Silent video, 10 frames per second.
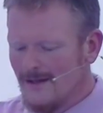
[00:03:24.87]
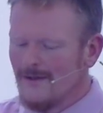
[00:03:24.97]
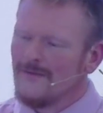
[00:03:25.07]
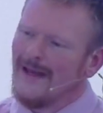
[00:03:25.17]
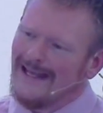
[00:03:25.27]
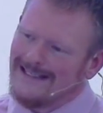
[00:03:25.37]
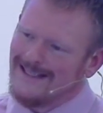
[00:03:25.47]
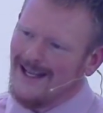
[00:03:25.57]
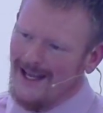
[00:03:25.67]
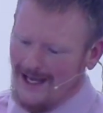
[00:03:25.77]
That
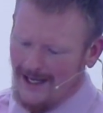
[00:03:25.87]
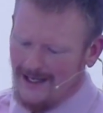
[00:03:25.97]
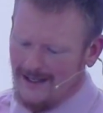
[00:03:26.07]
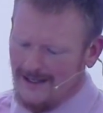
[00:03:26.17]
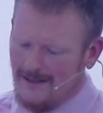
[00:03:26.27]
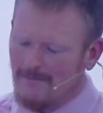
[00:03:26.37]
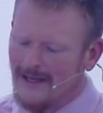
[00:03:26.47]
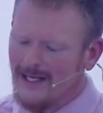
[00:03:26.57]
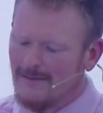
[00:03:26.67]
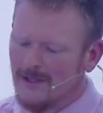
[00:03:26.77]
day
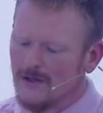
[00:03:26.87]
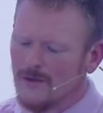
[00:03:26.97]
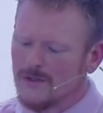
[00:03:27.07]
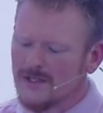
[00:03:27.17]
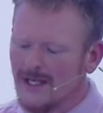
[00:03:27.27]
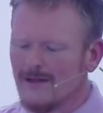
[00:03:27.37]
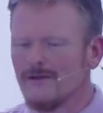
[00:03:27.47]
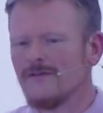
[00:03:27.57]
made him a crusader